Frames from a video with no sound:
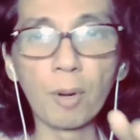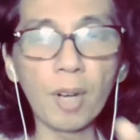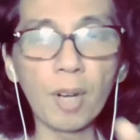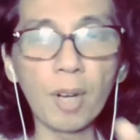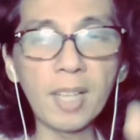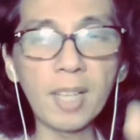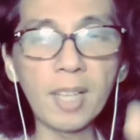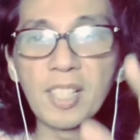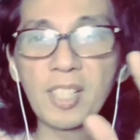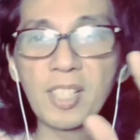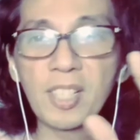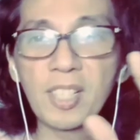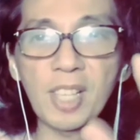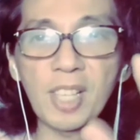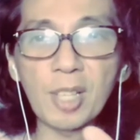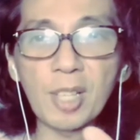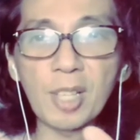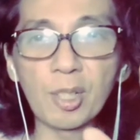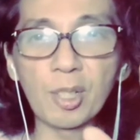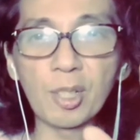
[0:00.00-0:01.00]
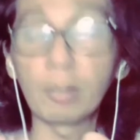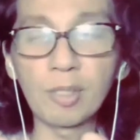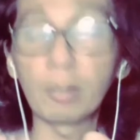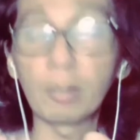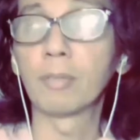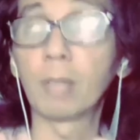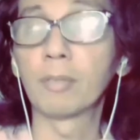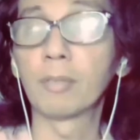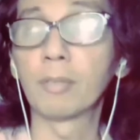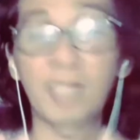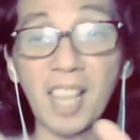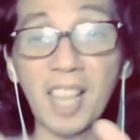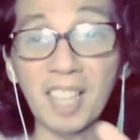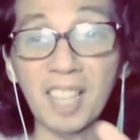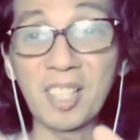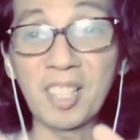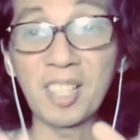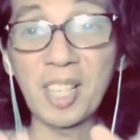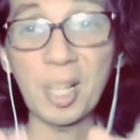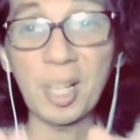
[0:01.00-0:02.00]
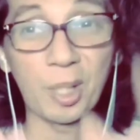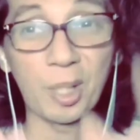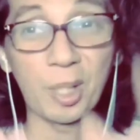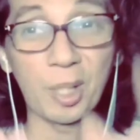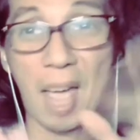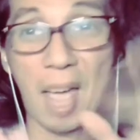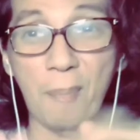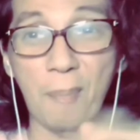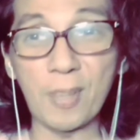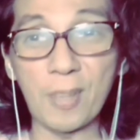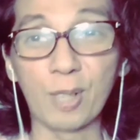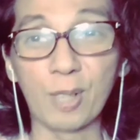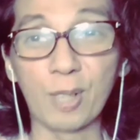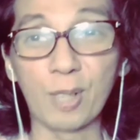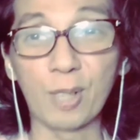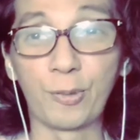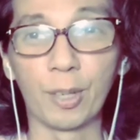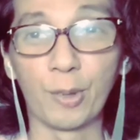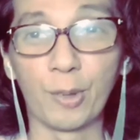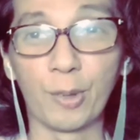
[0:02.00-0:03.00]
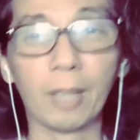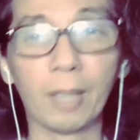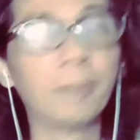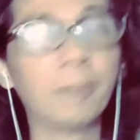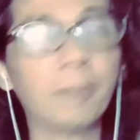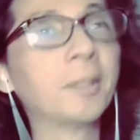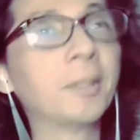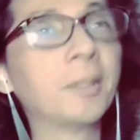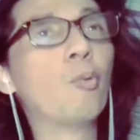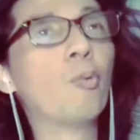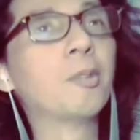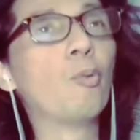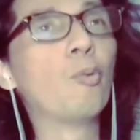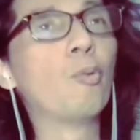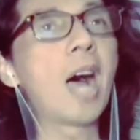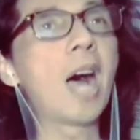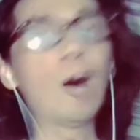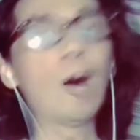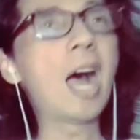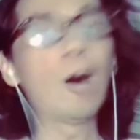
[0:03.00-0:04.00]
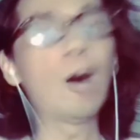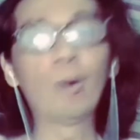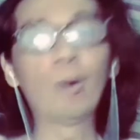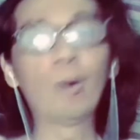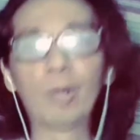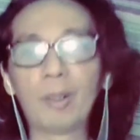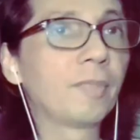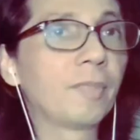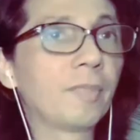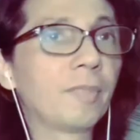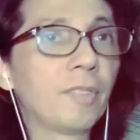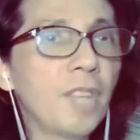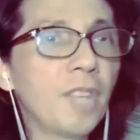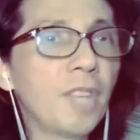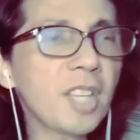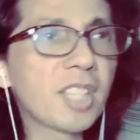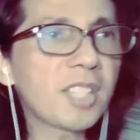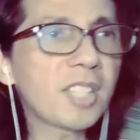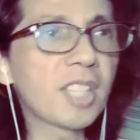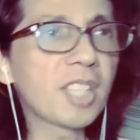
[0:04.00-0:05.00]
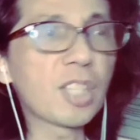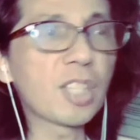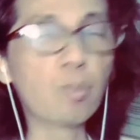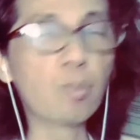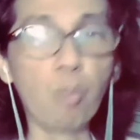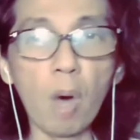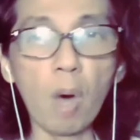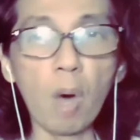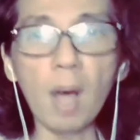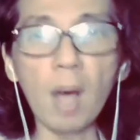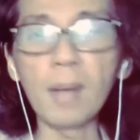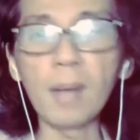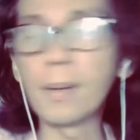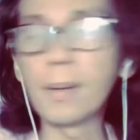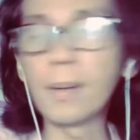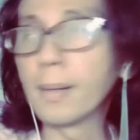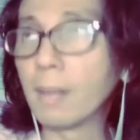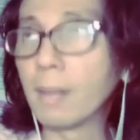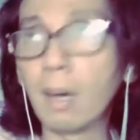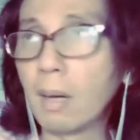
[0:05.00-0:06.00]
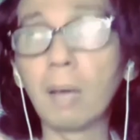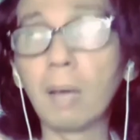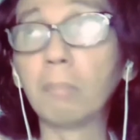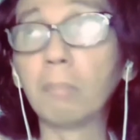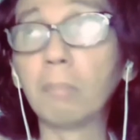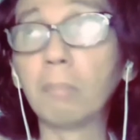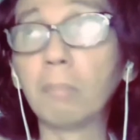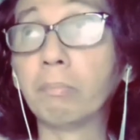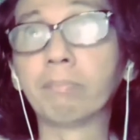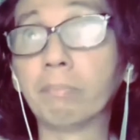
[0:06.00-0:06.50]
Boy second season, episode 4. Wow. This is one, a